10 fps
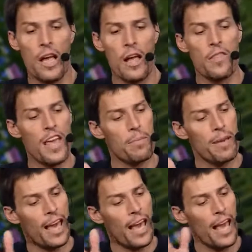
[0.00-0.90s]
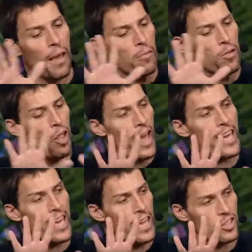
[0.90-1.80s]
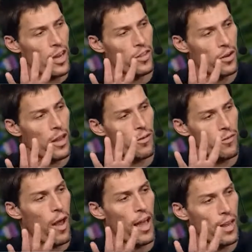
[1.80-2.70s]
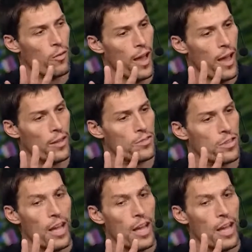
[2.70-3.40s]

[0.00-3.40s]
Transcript: they became like each other in a variety of ways.